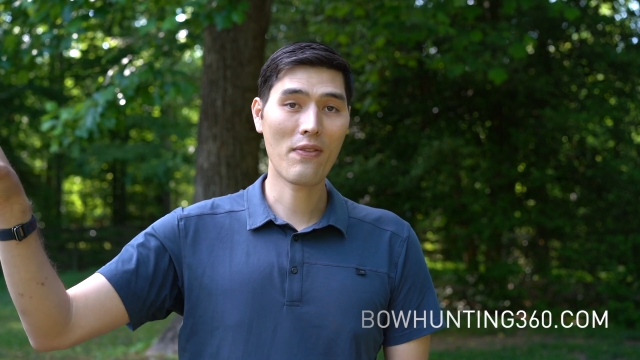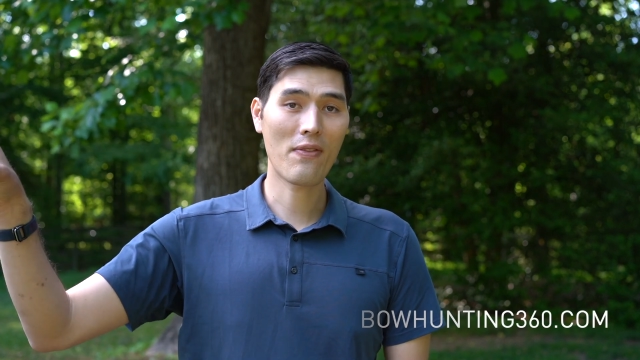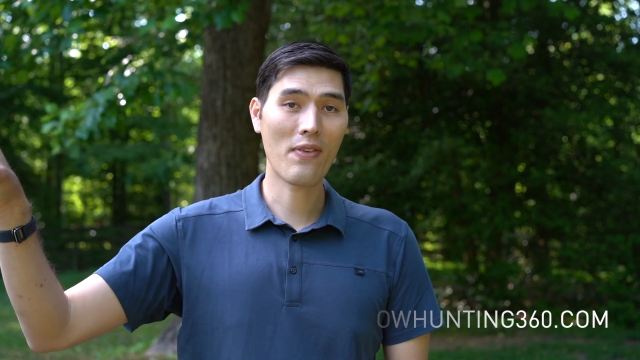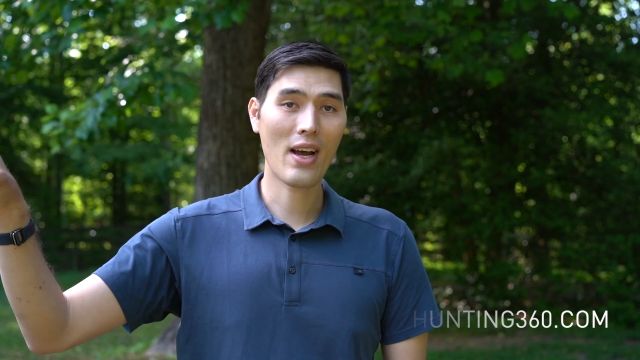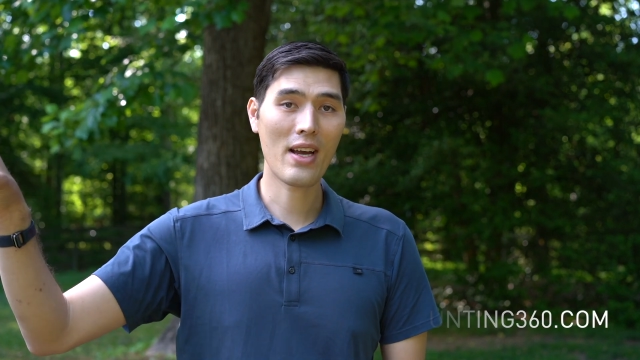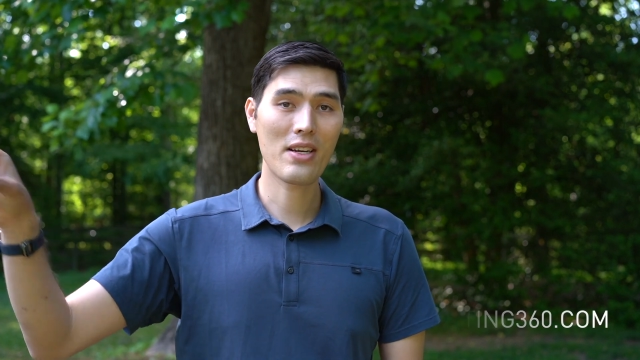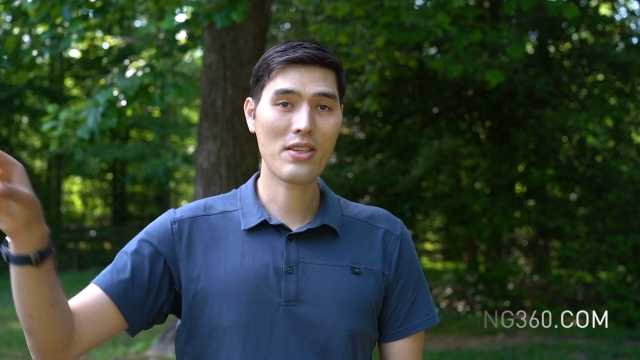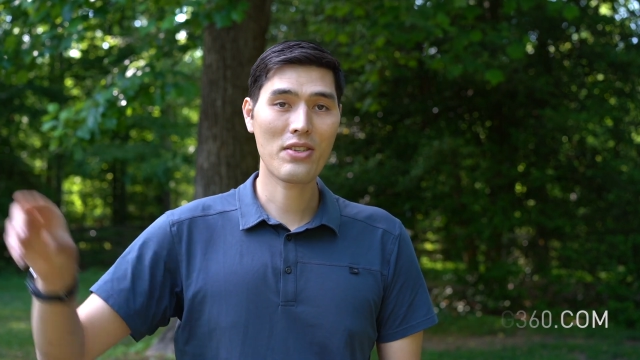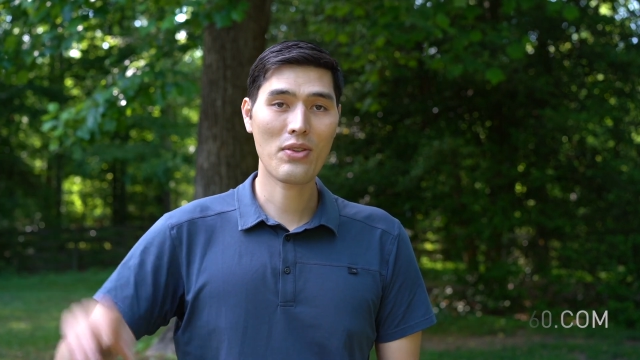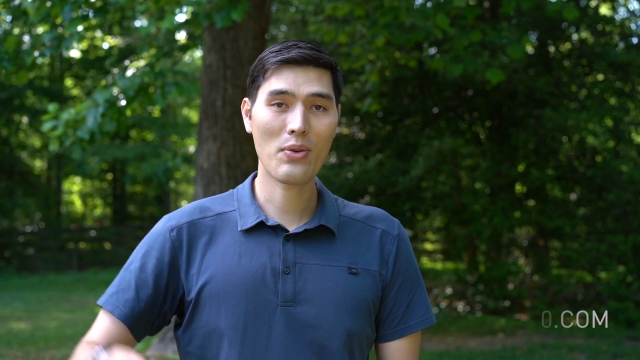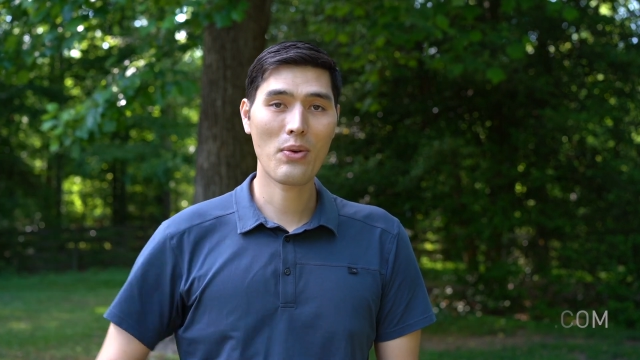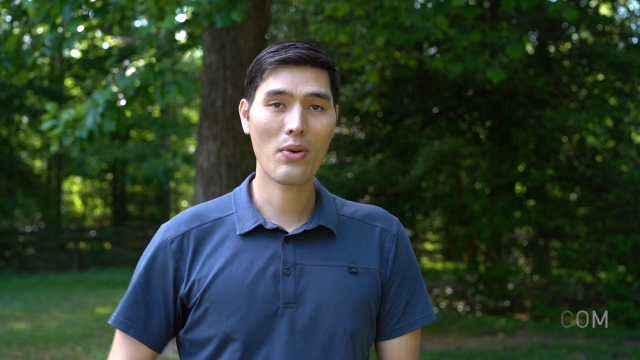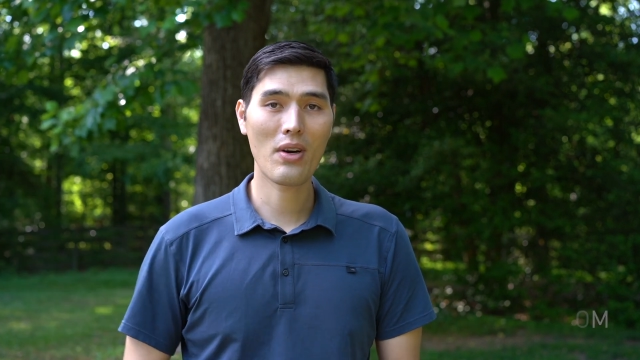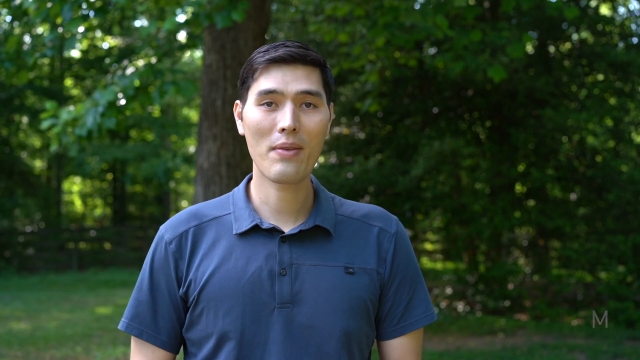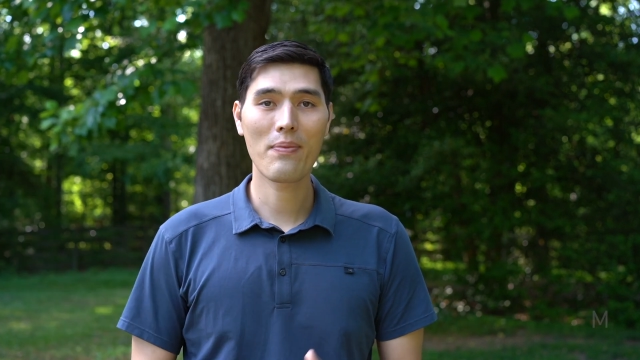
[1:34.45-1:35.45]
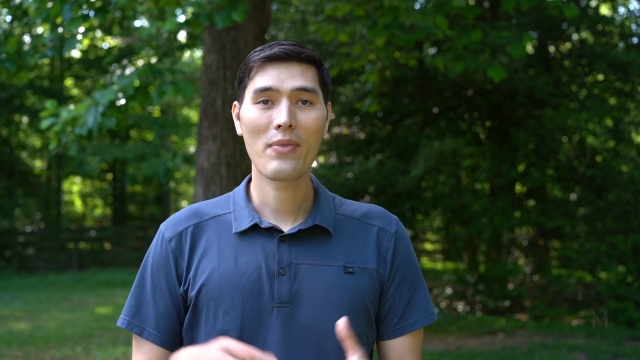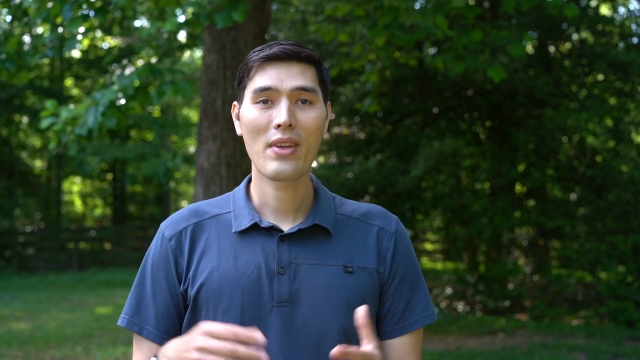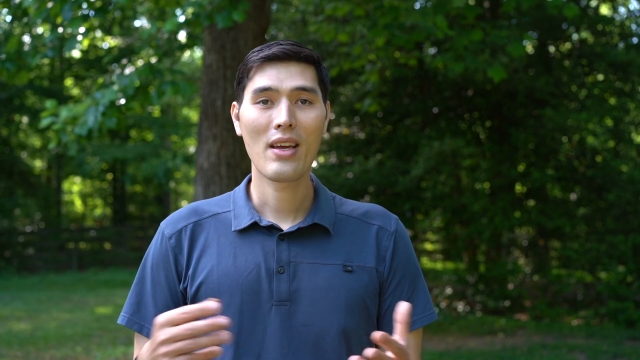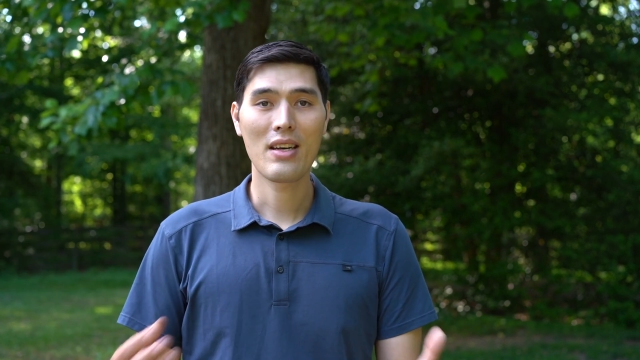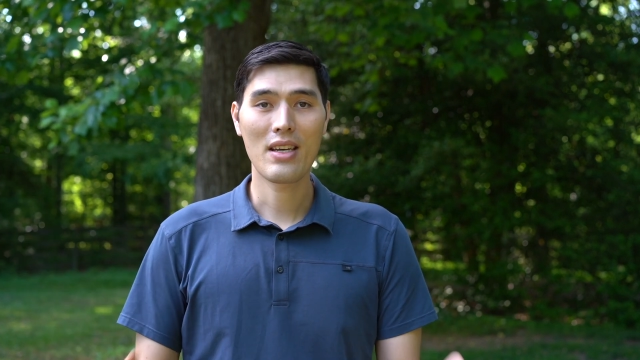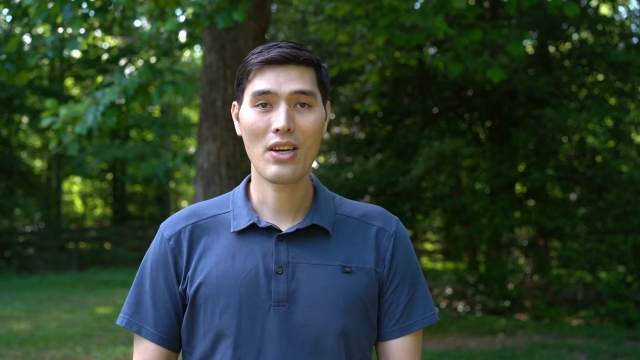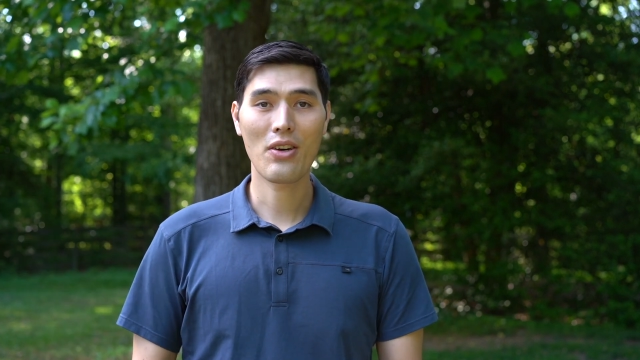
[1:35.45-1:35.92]
find a store
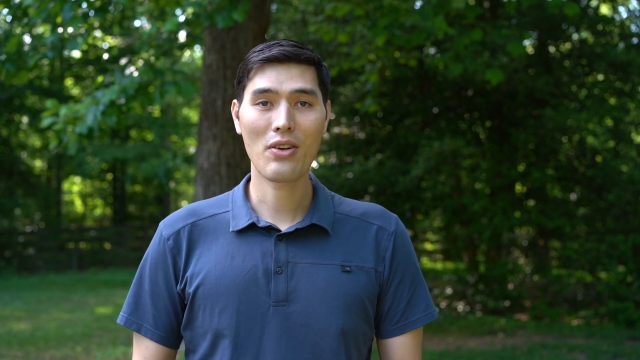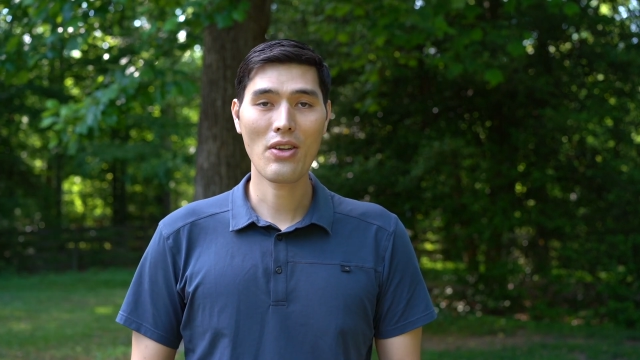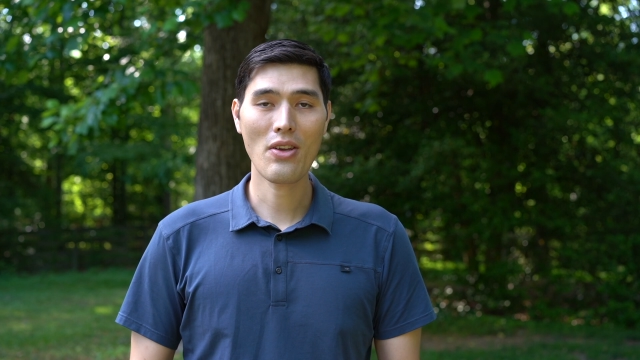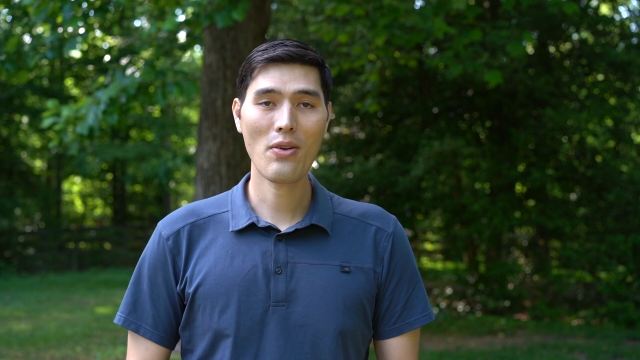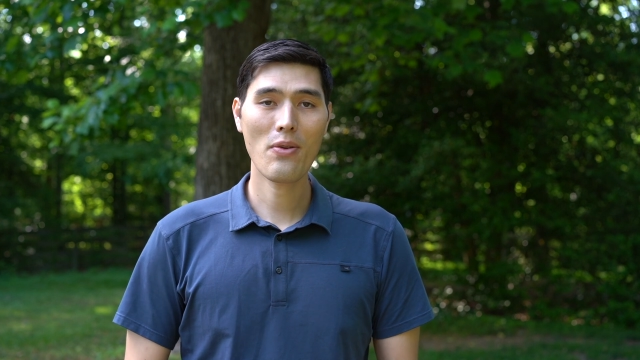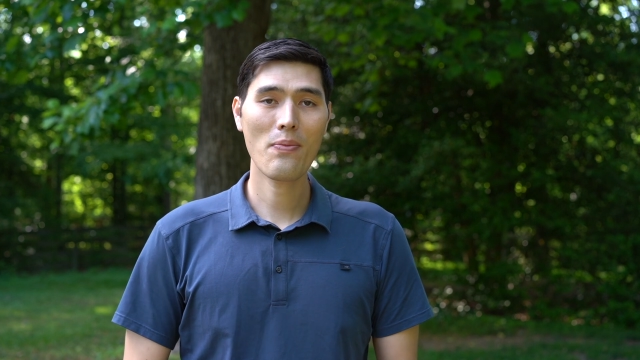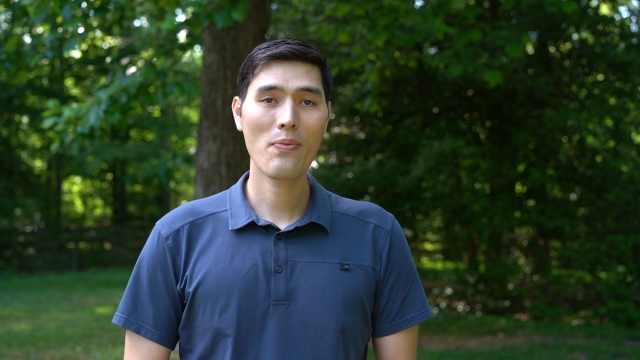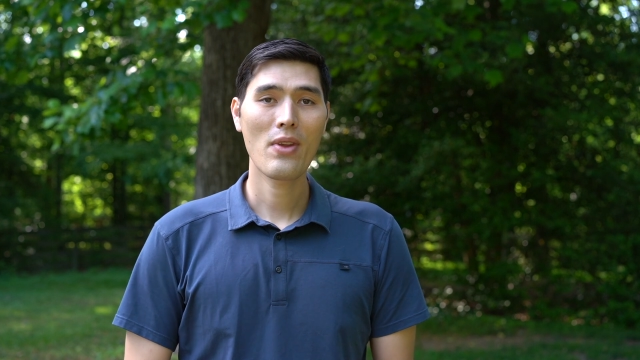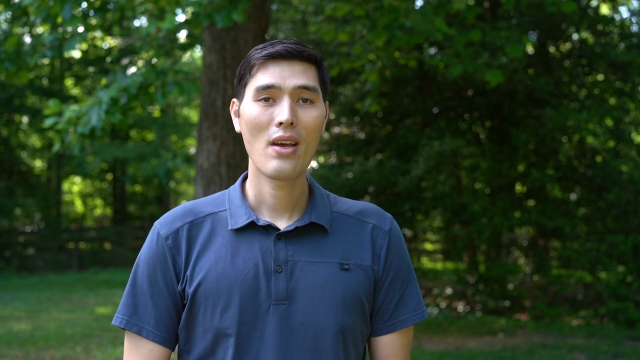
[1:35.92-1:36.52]
near you,